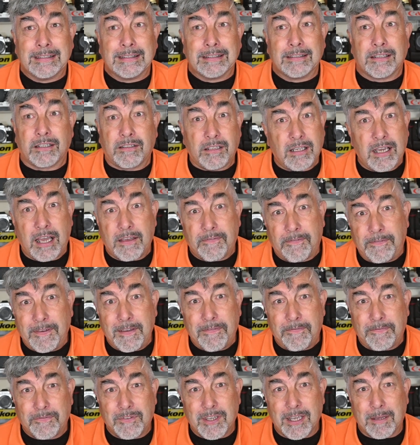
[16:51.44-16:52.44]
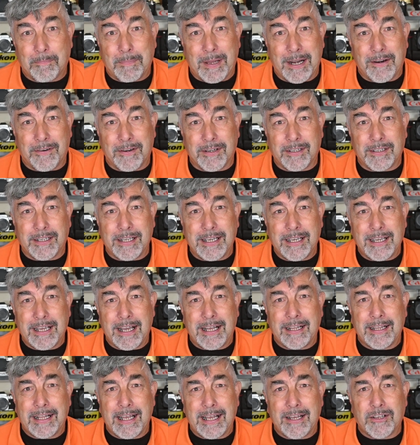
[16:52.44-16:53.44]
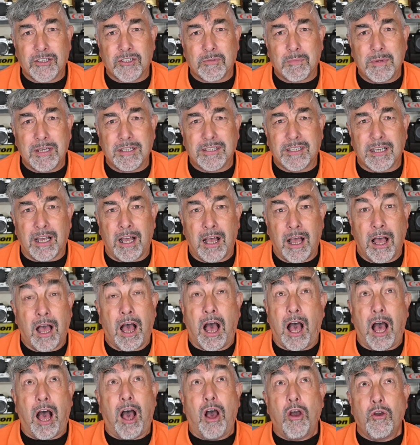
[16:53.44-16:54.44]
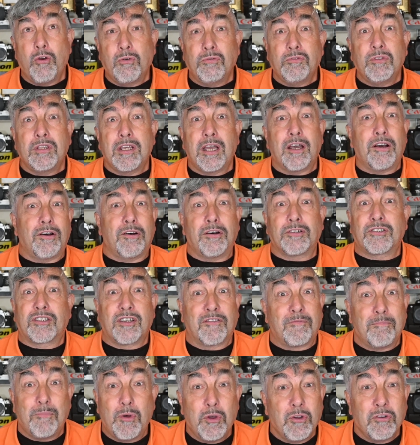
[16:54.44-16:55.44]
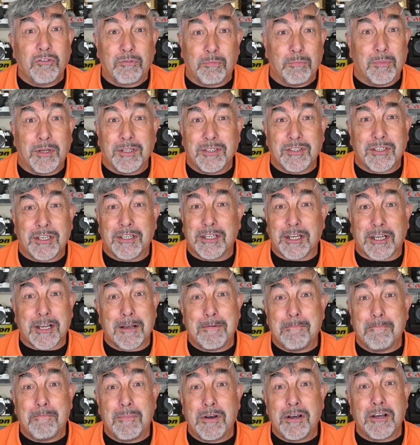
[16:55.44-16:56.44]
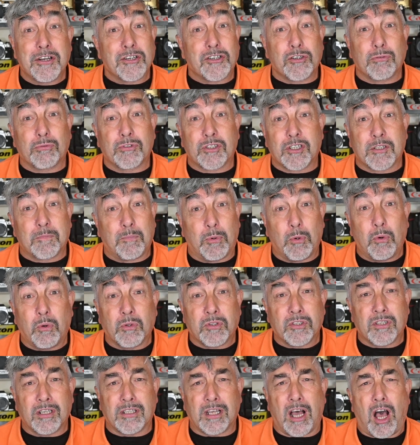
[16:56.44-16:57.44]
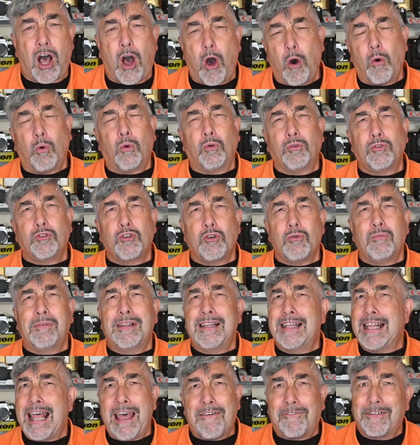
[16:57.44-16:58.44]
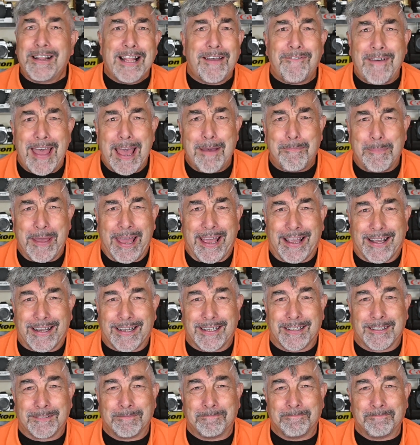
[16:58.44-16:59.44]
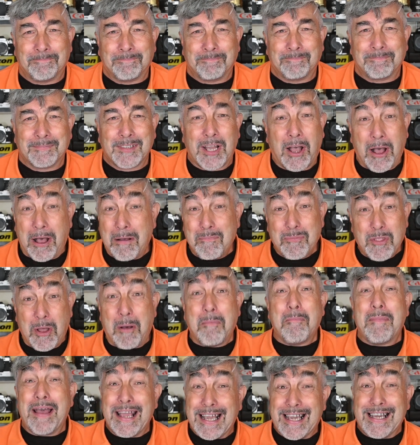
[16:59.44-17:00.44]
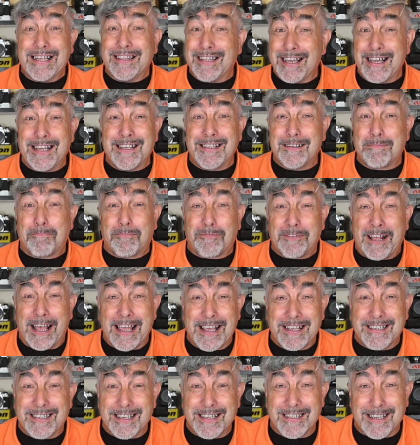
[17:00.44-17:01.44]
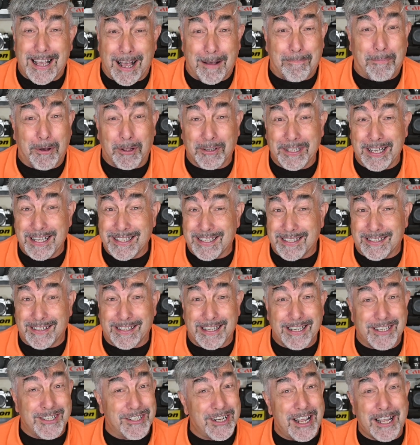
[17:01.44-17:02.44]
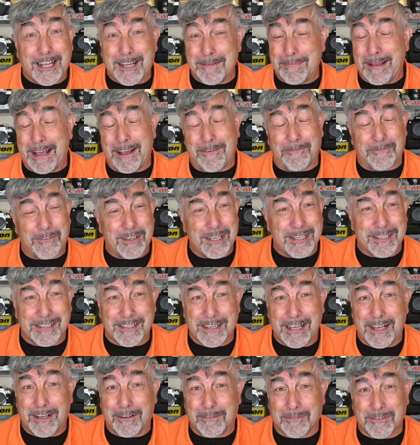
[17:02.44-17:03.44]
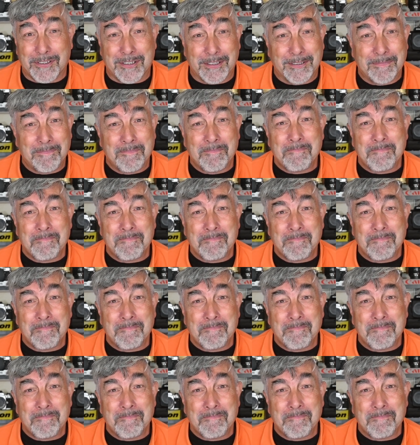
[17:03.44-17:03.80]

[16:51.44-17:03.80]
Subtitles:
The D850 apparently allows me to own the art of movement in a commercial sports at a whole new level of epic. I'm not making these phrases up, honestly. Check them out for yourselves.